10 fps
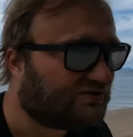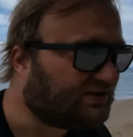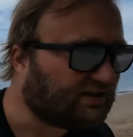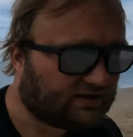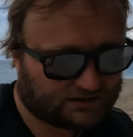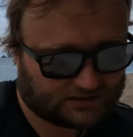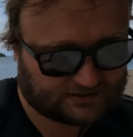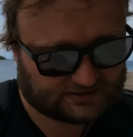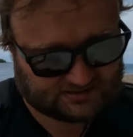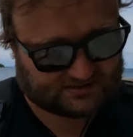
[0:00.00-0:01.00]
to see
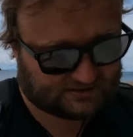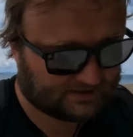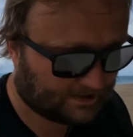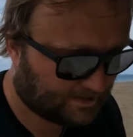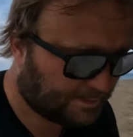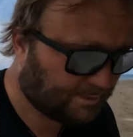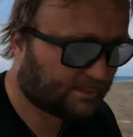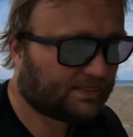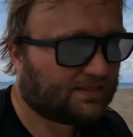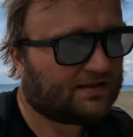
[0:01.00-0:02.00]
and
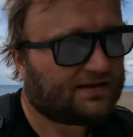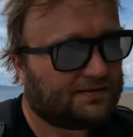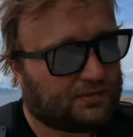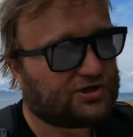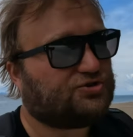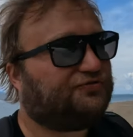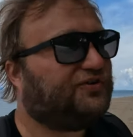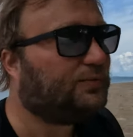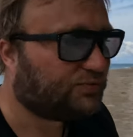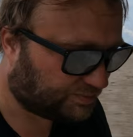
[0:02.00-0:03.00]
much to
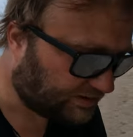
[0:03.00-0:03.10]
film, to